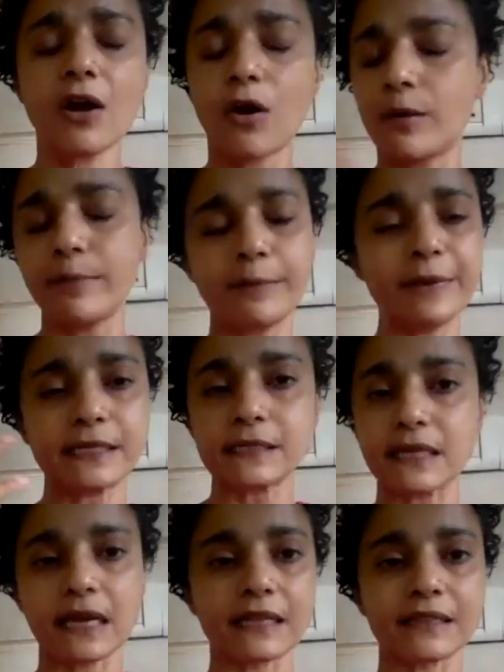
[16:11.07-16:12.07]
Or maybe it's
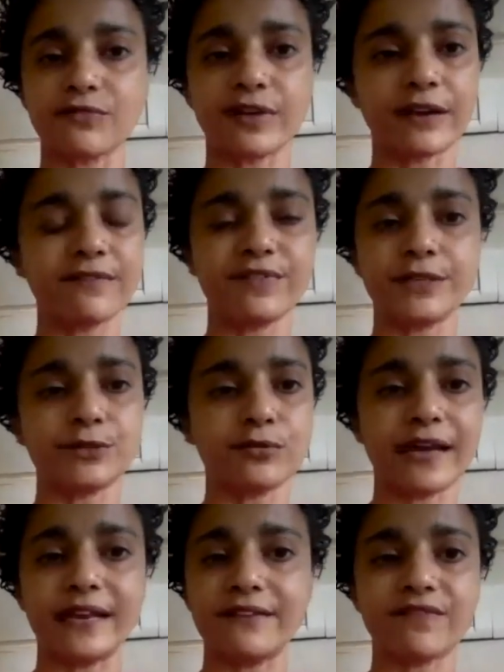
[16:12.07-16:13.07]
the other way, we do
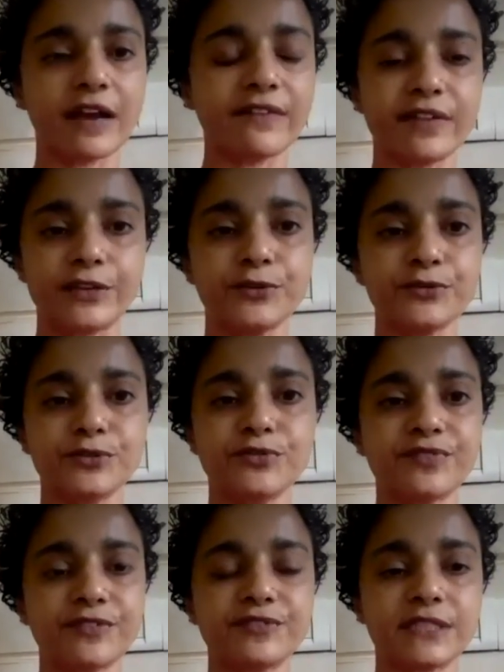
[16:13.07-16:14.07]
85 and you do
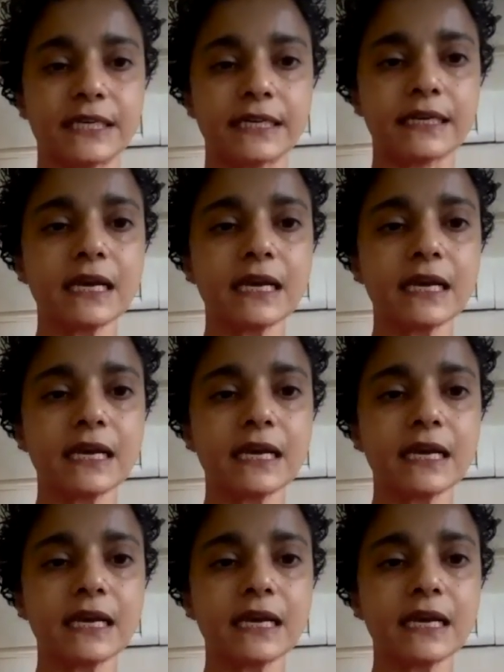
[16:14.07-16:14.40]
15.